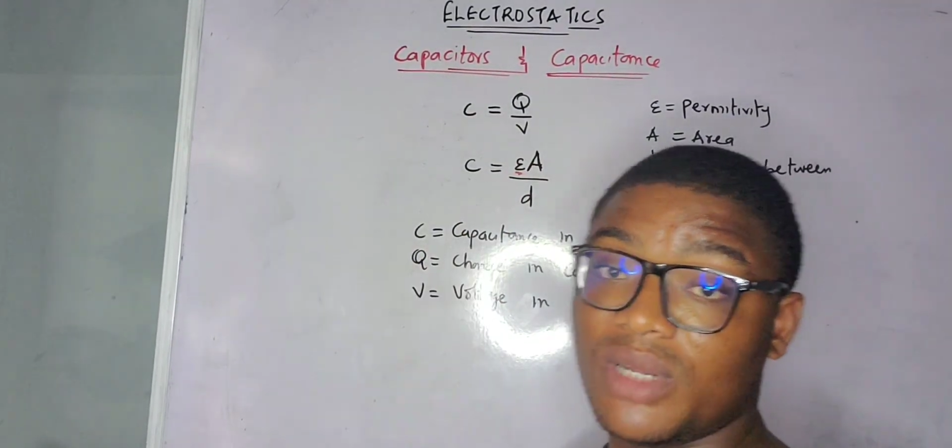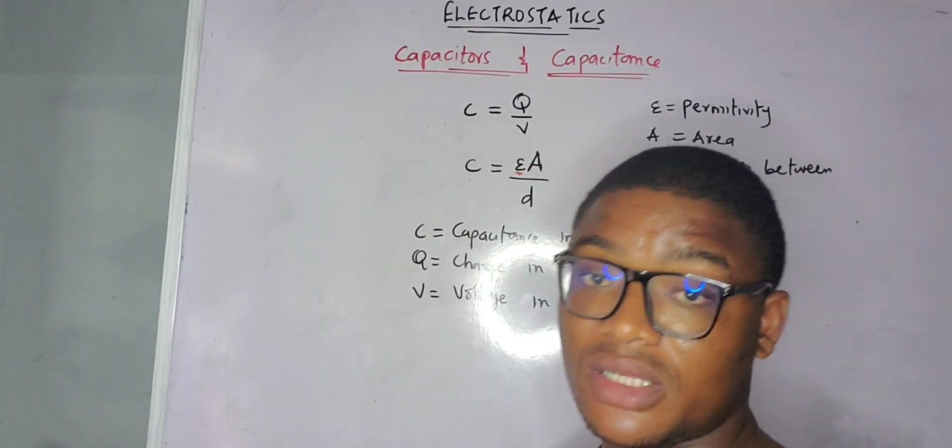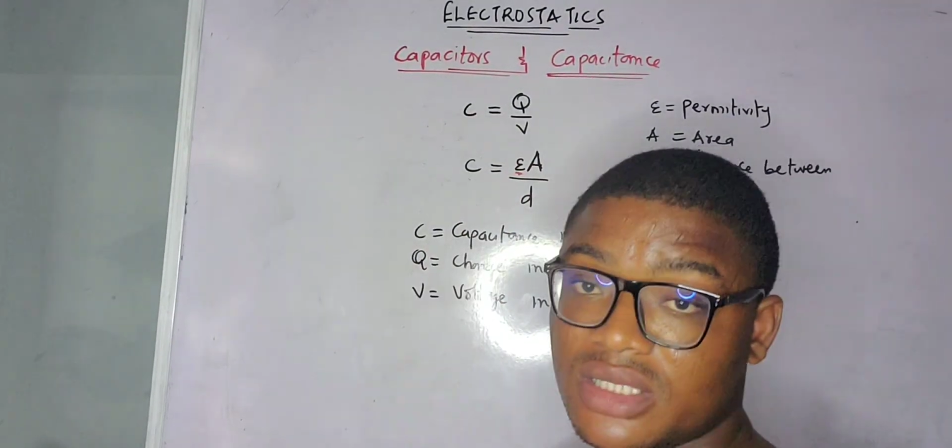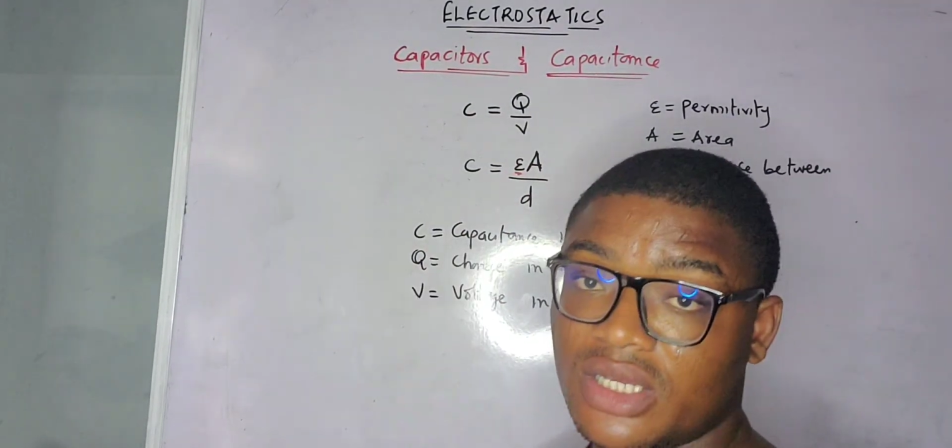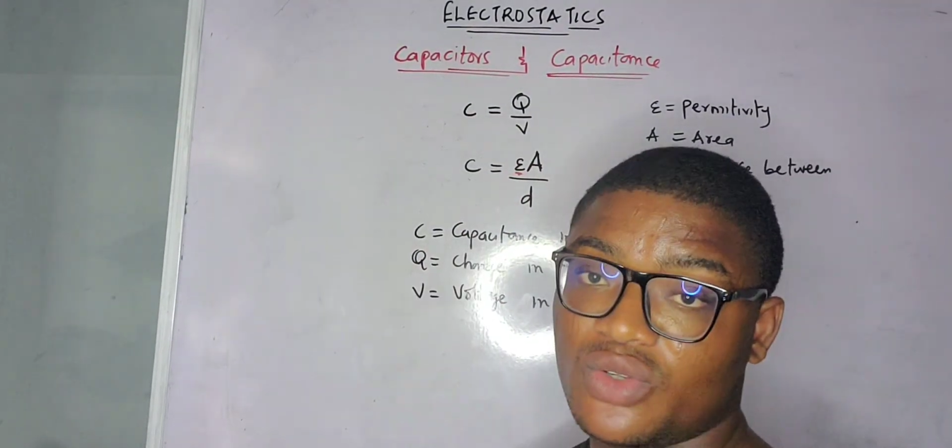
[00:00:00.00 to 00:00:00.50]

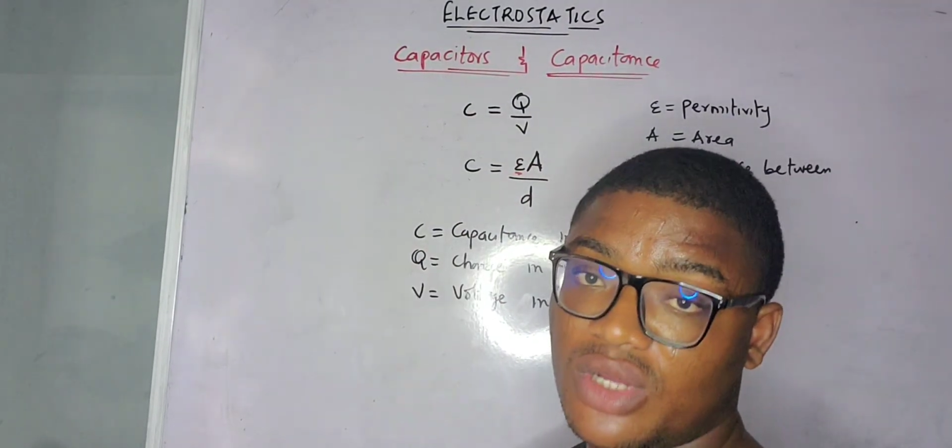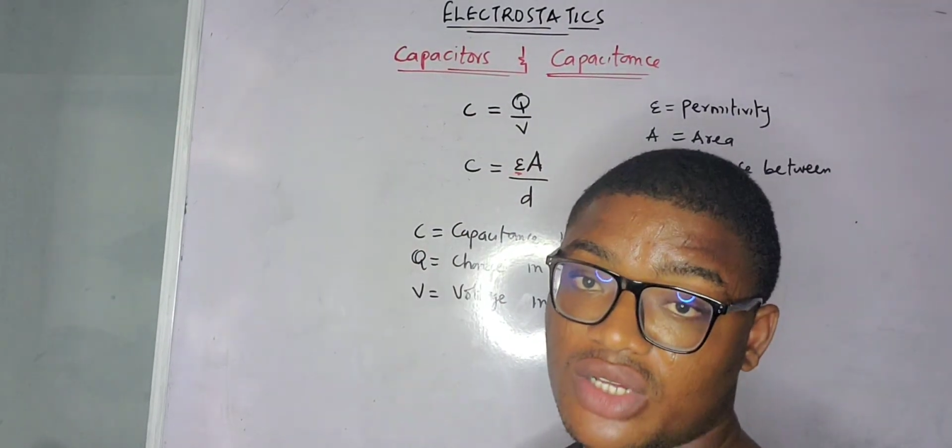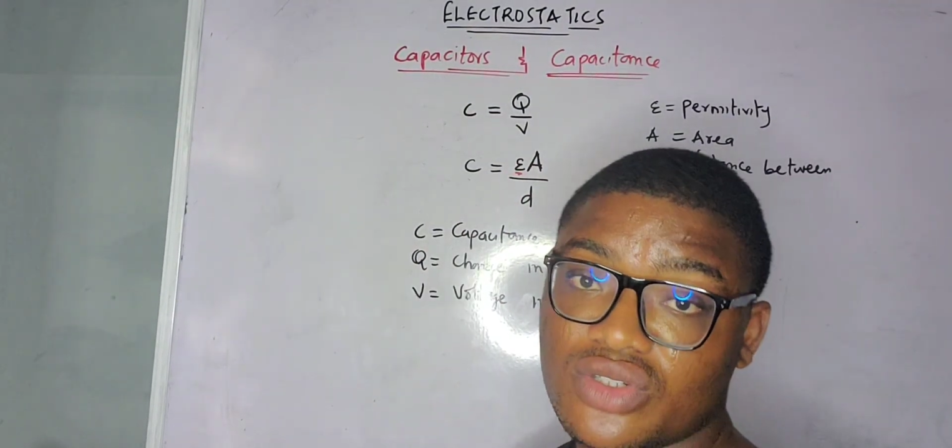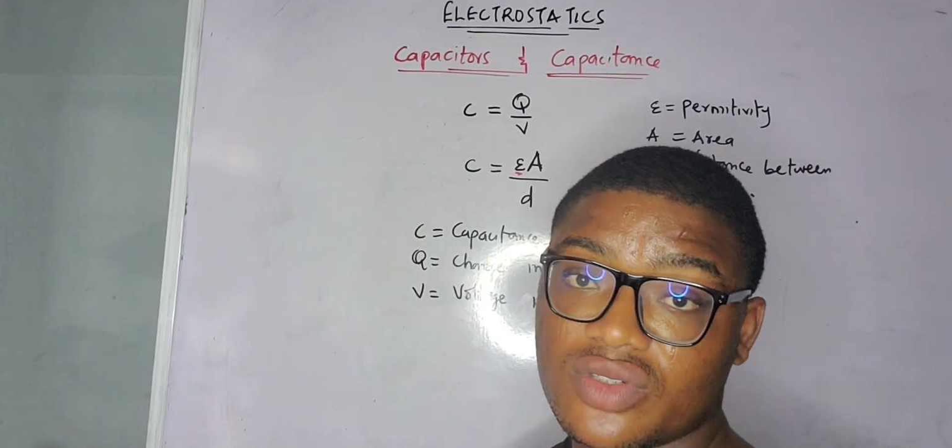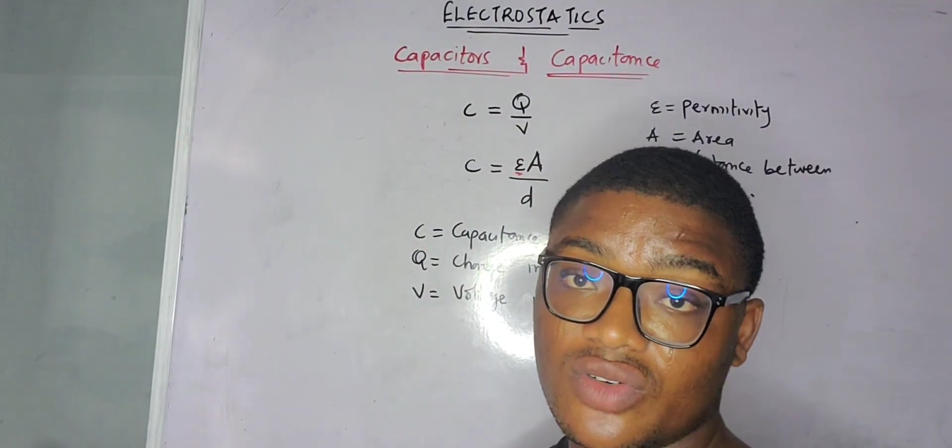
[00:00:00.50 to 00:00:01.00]
plates, you
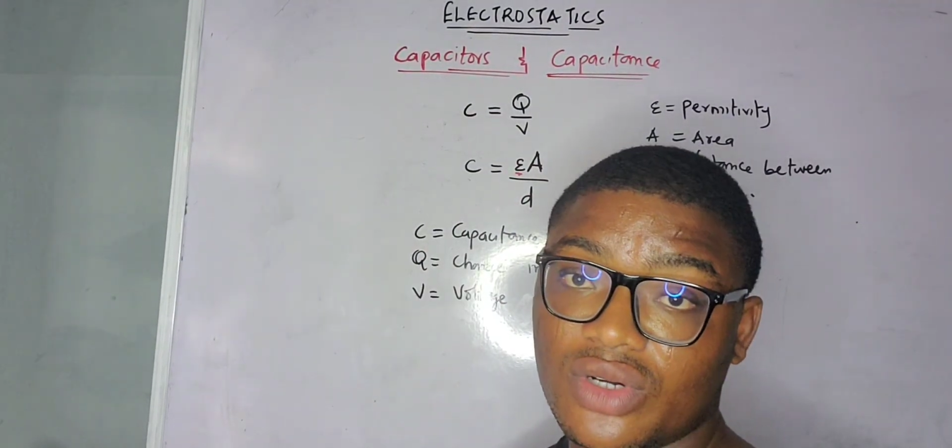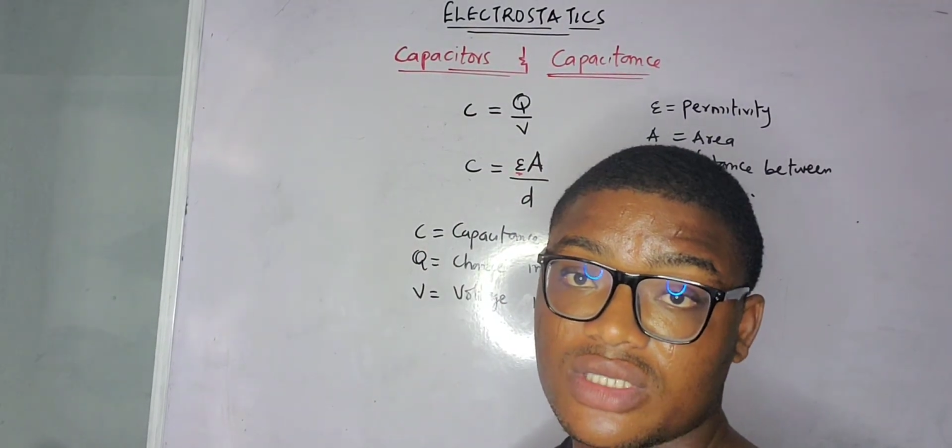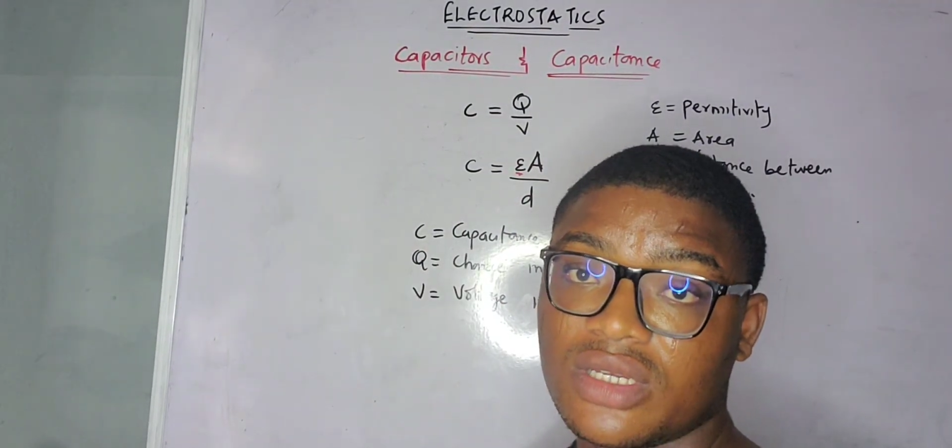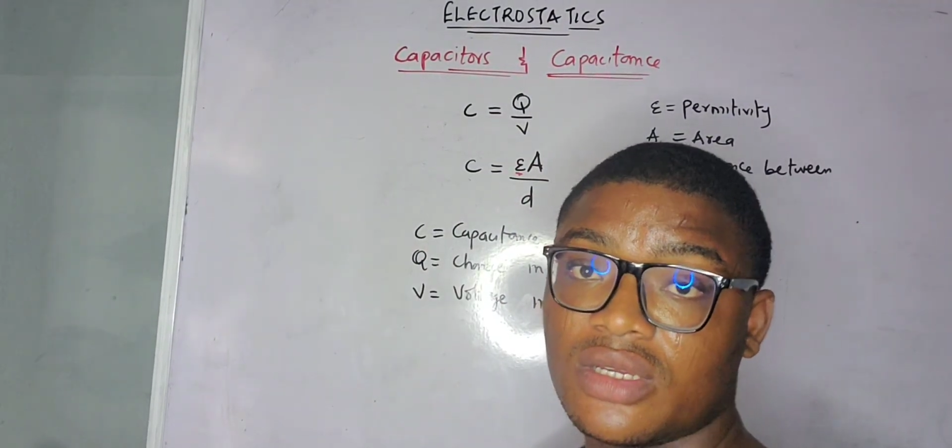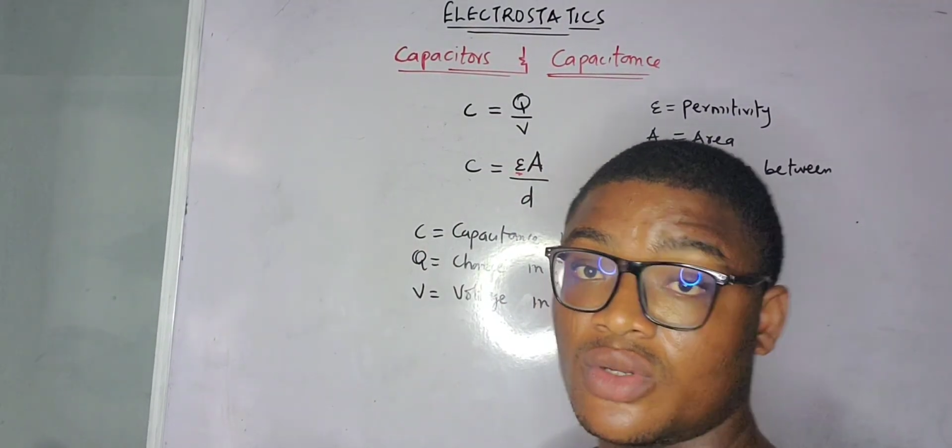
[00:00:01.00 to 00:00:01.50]
can also solve what?